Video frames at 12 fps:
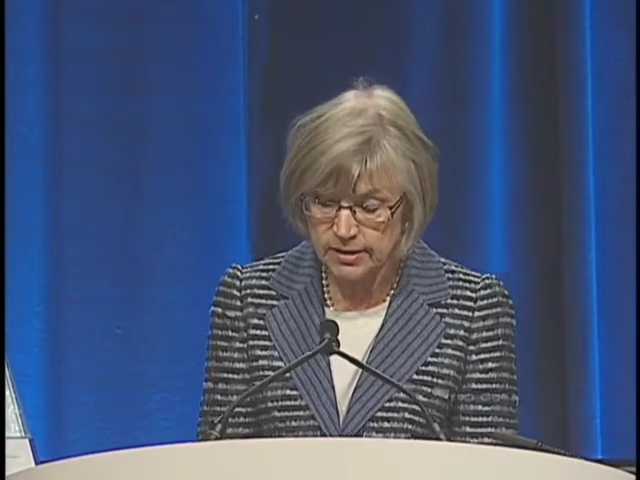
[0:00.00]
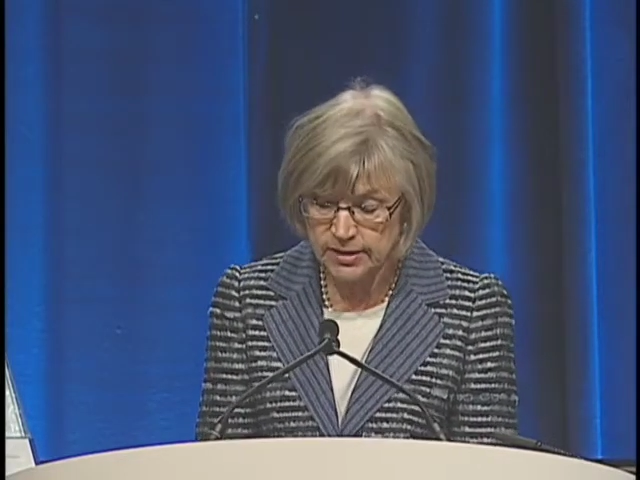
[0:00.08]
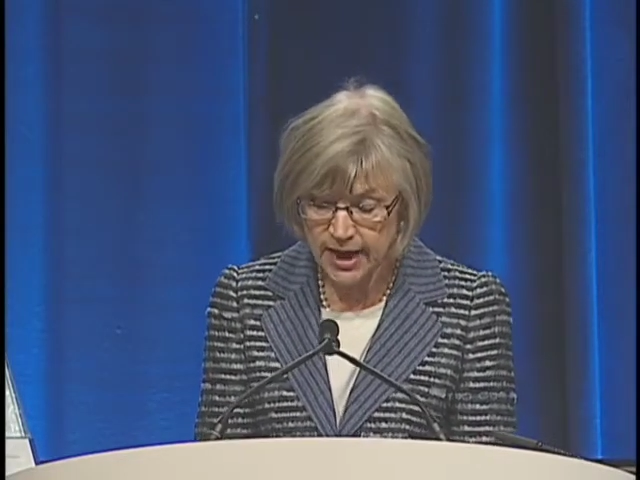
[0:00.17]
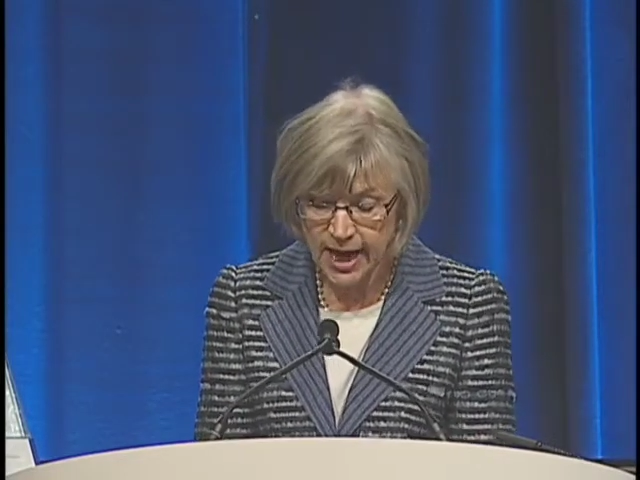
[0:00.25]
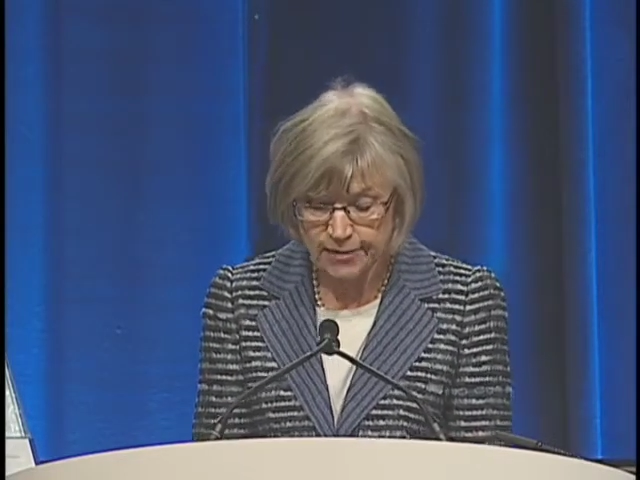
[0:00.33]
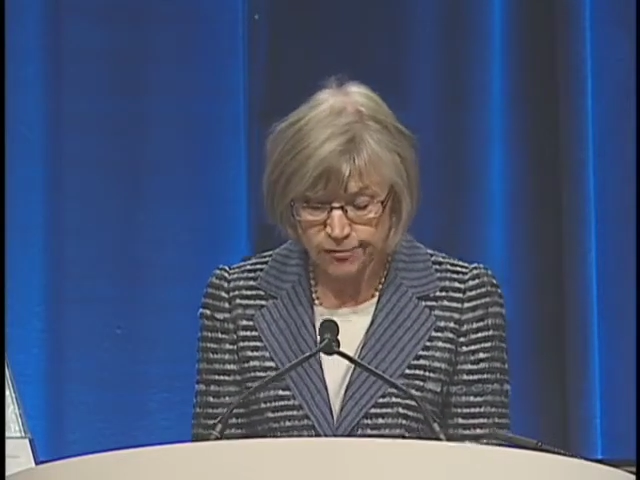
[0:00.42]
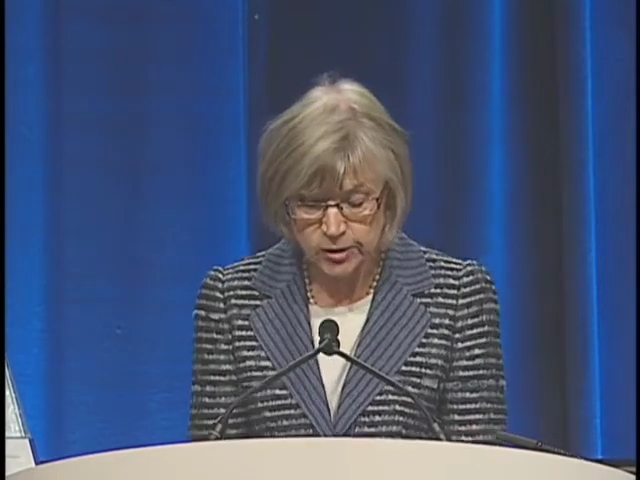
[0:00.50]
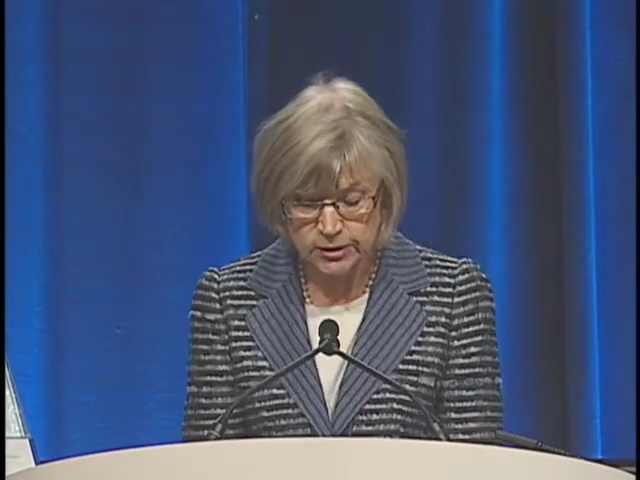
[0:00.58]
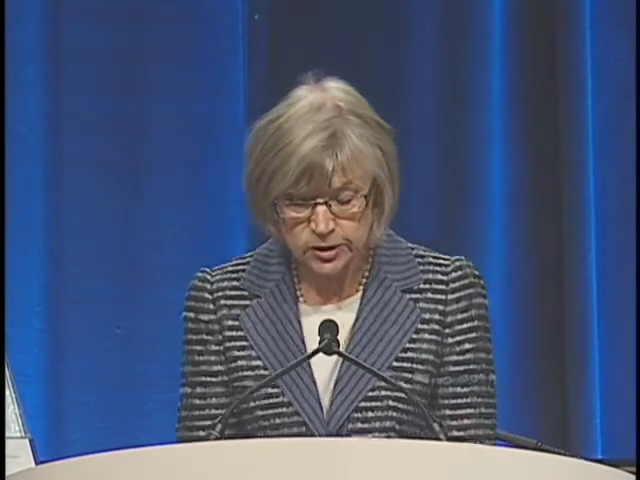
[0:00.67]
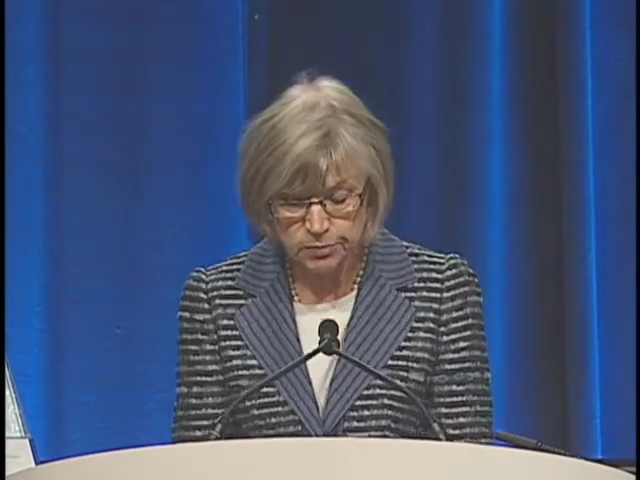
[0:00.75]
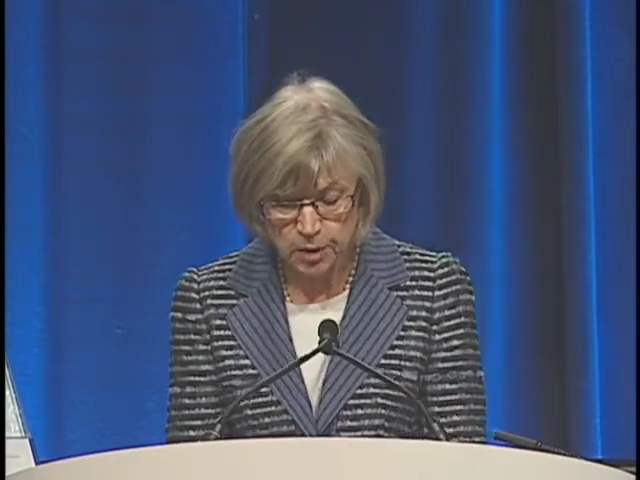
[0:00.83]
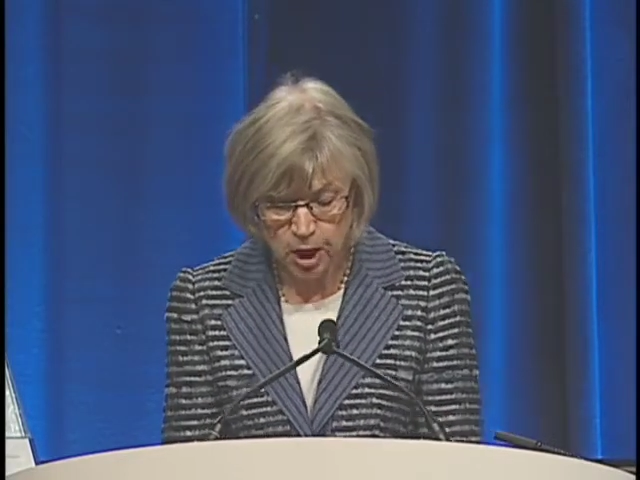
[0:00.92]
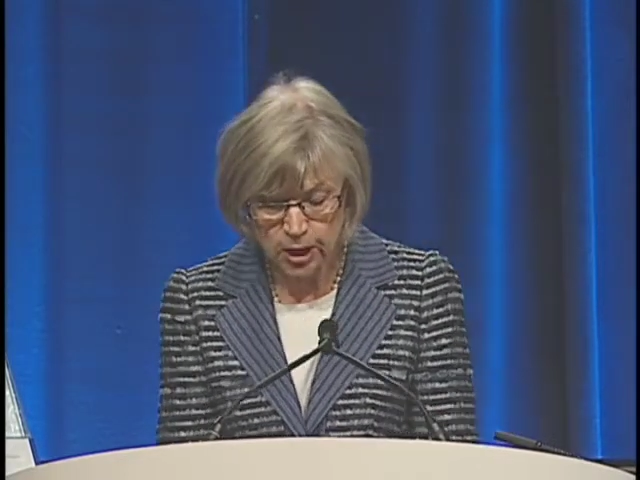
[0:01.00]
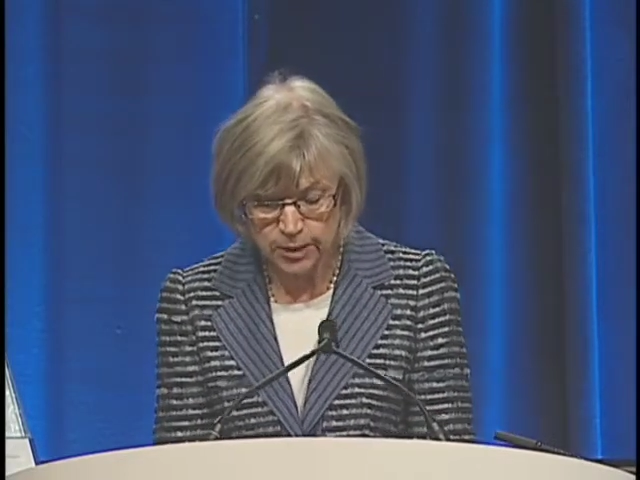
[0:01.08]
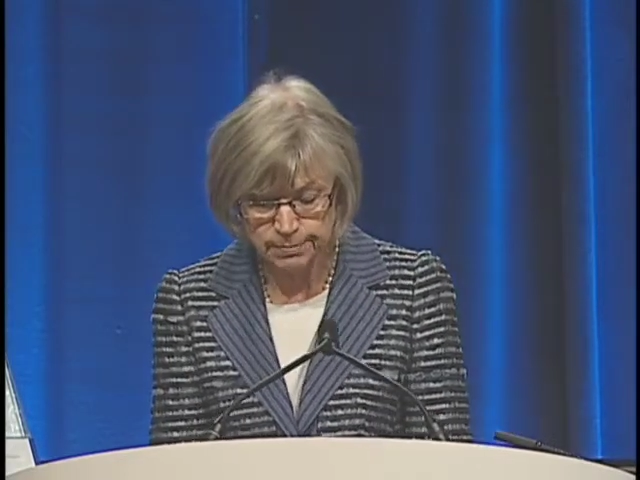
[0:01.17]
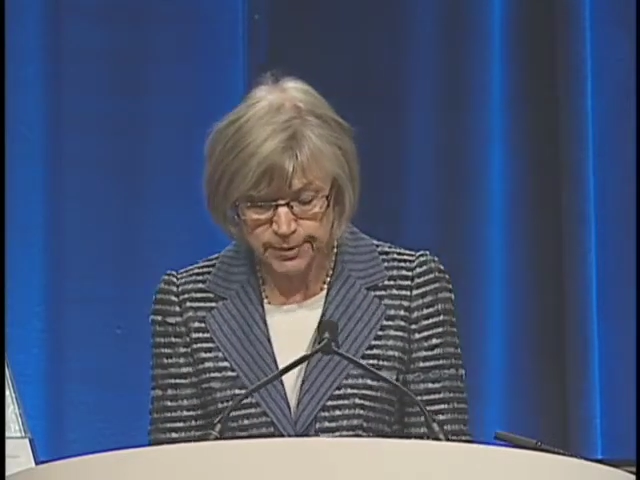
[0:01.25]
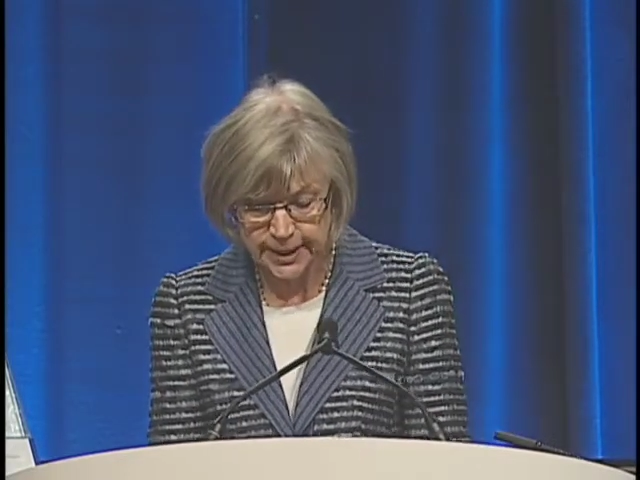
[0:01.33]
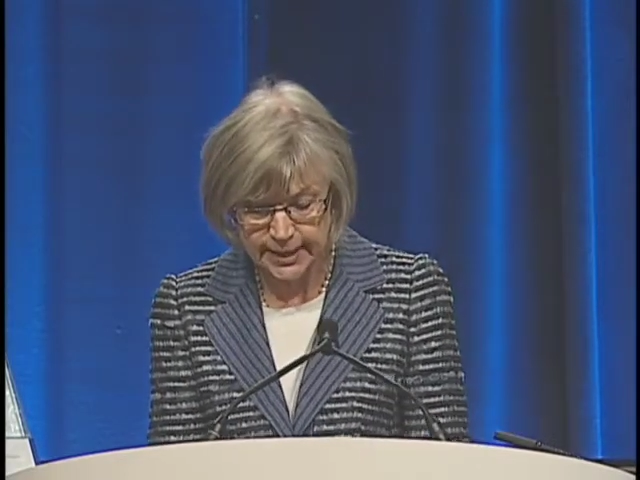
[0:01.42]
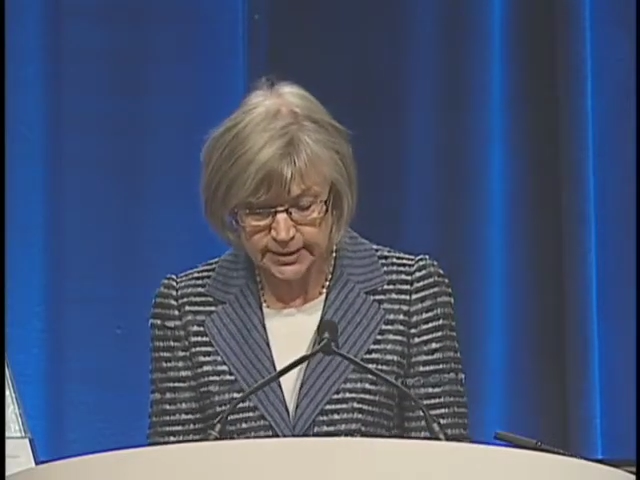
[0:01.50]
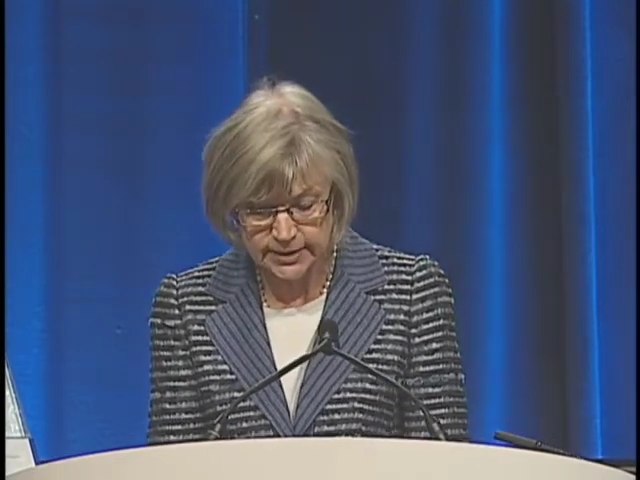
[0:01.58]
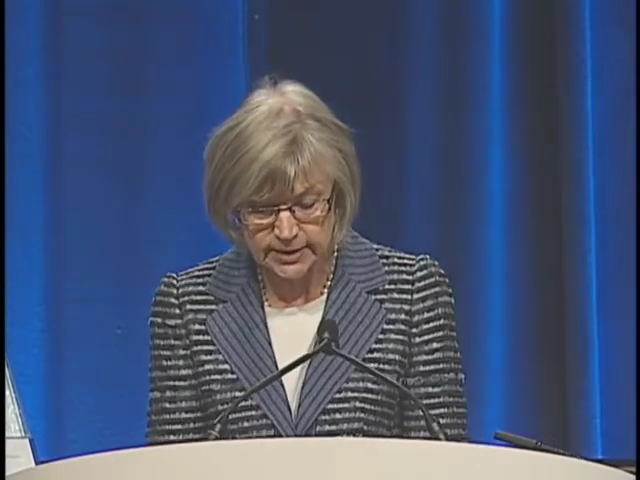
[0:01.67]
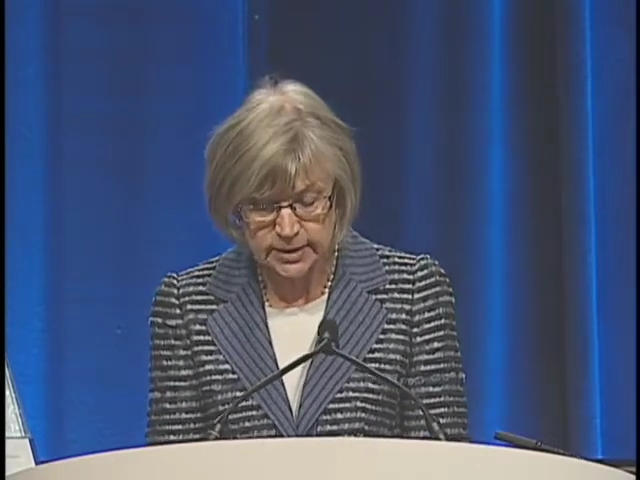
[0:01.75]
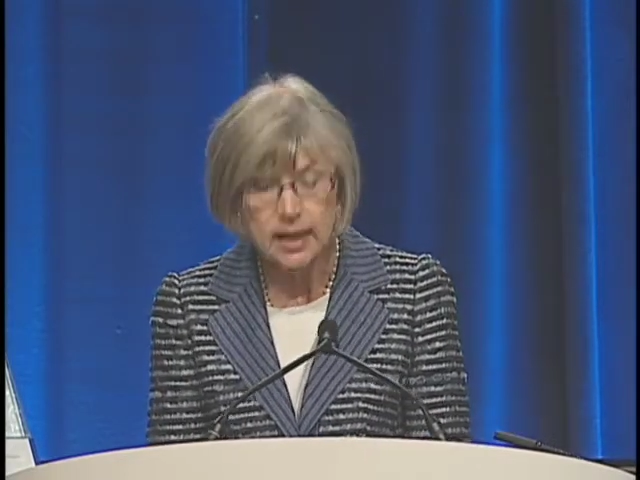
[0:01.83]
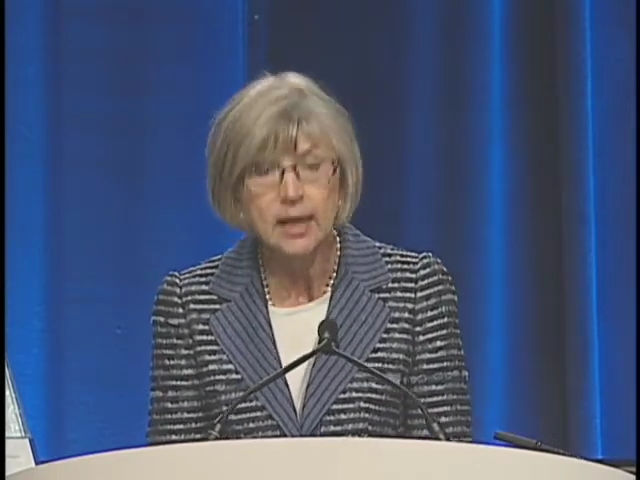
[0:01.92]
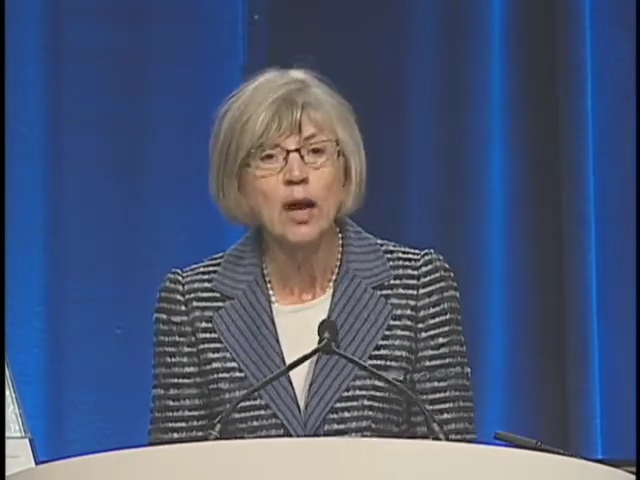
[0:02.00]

diverse marketplace.